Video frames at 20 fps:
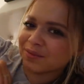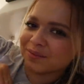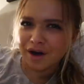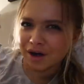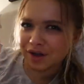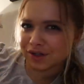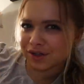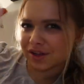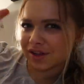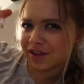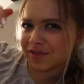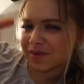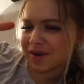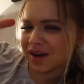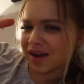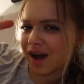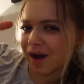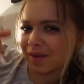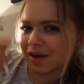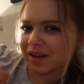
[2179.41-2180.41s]
also leave me a
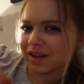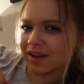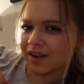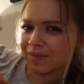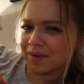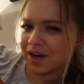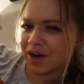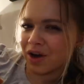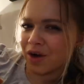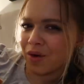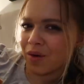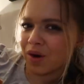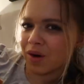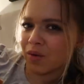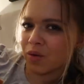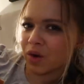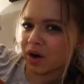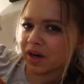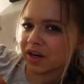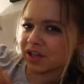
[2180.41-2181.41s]
comment letting me know
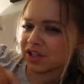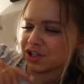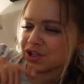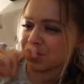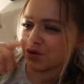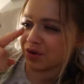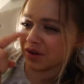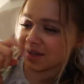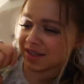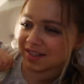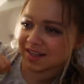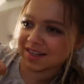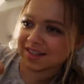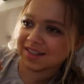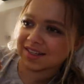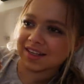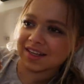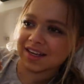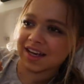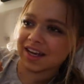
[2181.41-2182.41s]
what is your
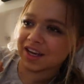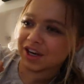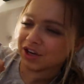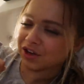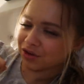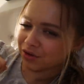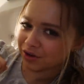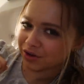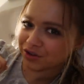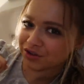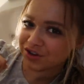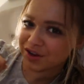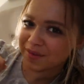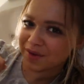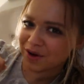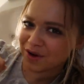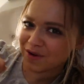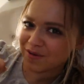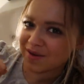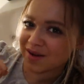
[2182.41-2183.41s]
necessity in your dream
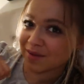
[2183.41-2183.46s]
home